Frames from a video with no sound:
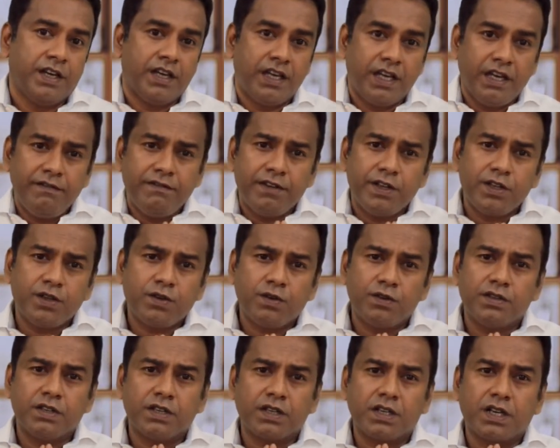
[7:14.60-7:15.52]
Even
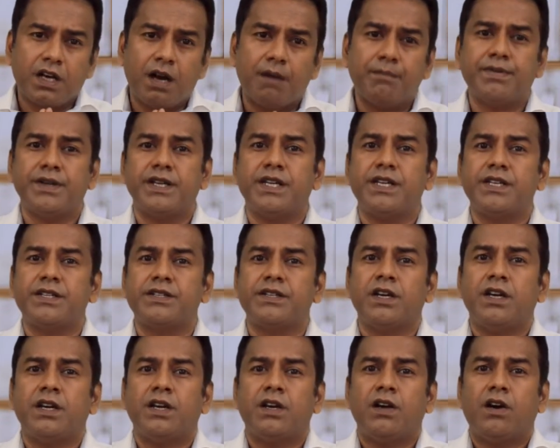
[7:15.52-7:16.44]
though the
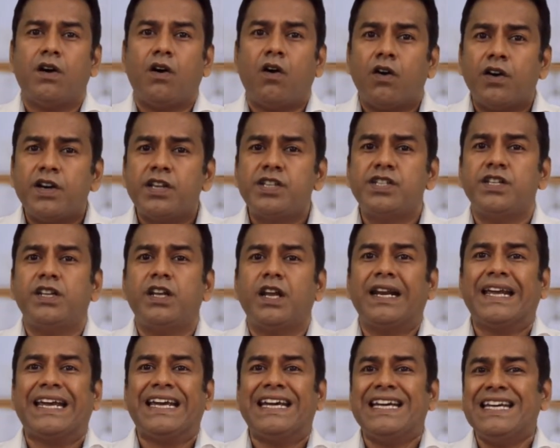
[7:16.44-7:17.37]
companies
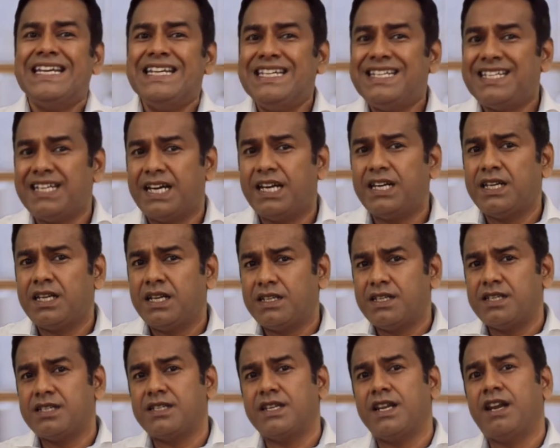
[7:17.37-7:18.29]
originally
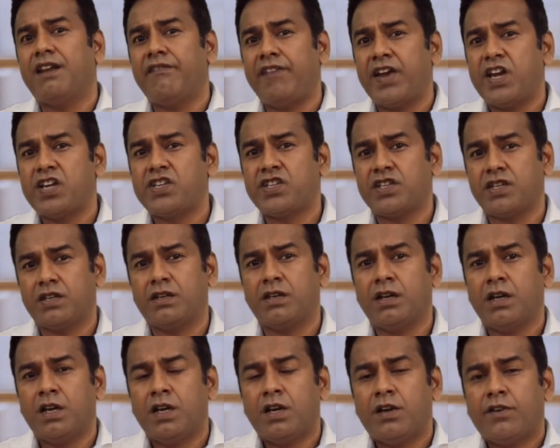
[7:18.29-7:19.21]
intended this innovation
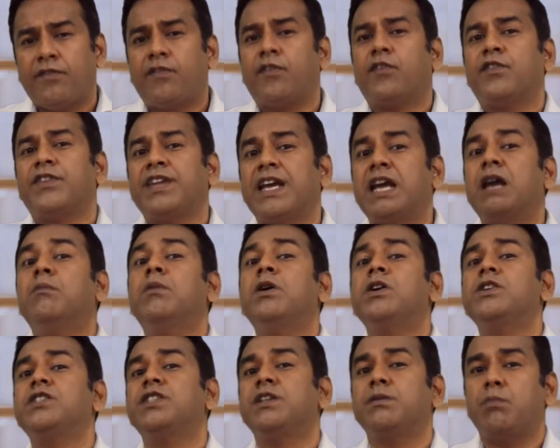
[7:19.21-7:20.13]
for the
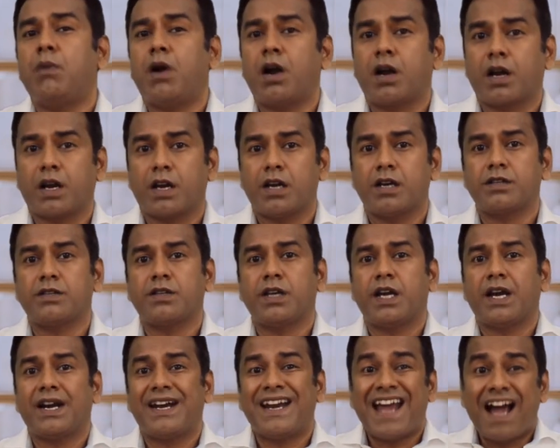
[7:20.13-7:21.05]
emerging markets
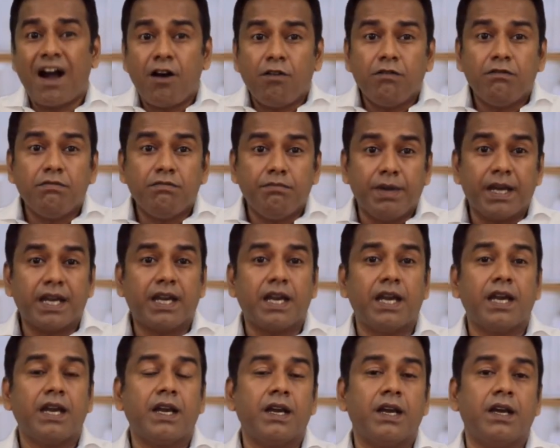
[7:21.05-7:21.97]
they are now
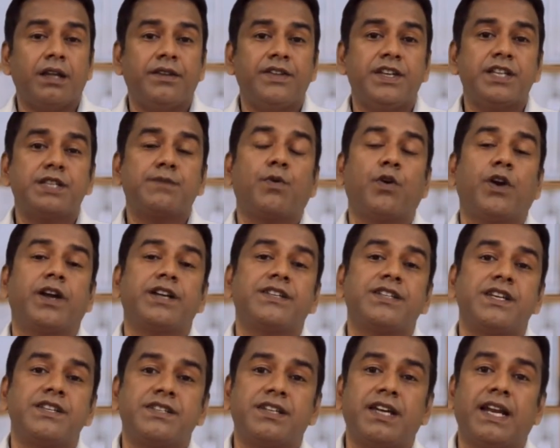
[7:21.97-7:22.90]
making these
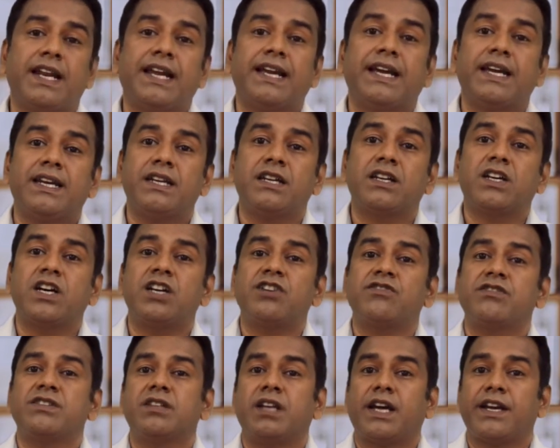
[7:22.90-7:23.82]
products and selling it in
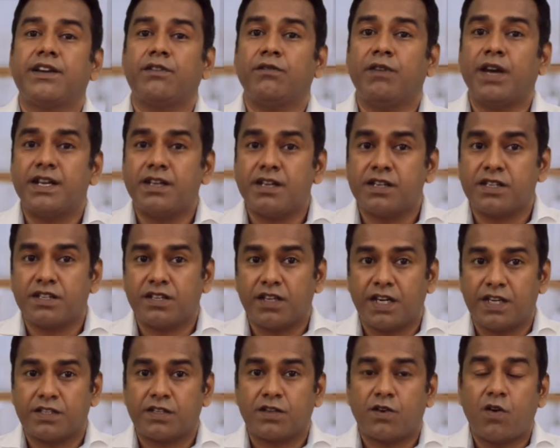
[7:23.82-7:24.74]
countries like united
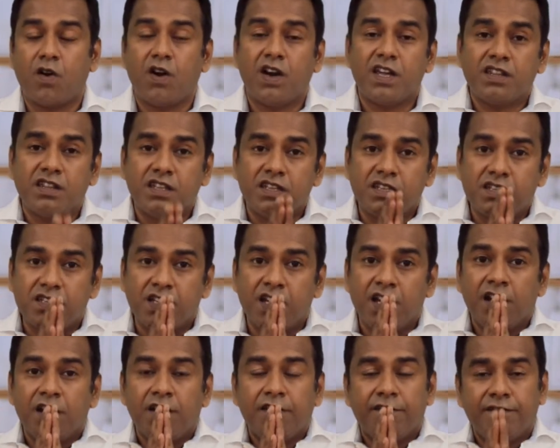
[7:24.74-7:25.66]
states calling this
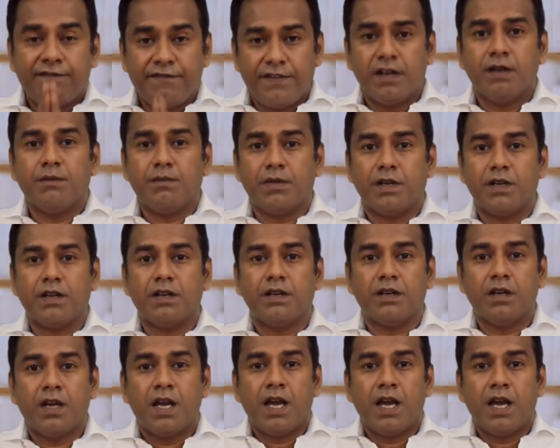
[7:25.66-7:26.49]
phenomenon